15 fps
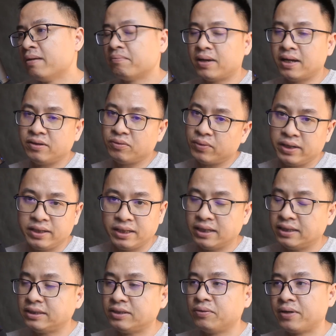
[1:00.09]
By the way,
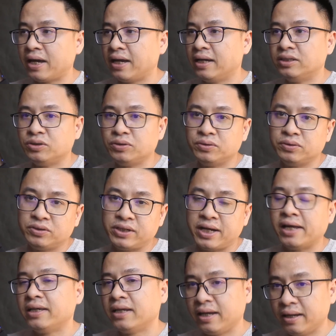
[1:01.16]
it's okay to
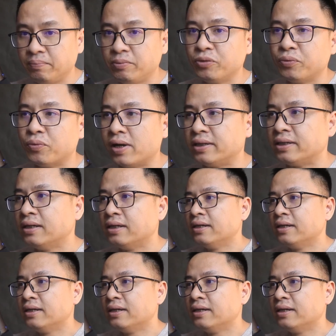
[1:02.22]
change if you want.